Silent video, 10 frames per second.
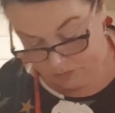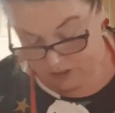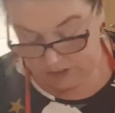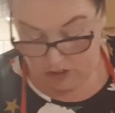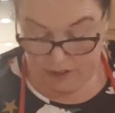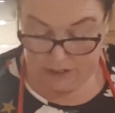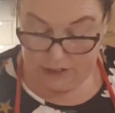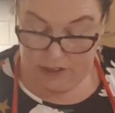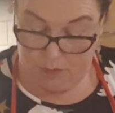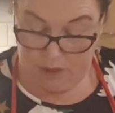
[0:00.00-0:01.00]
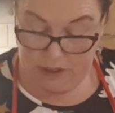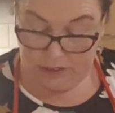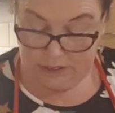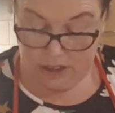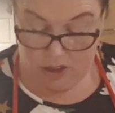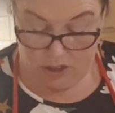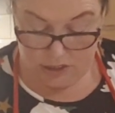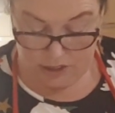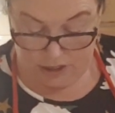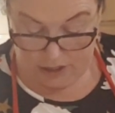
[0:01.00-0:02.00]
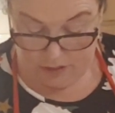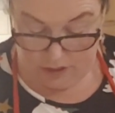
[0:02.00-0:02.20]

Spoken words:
slice in it, because it's hard to get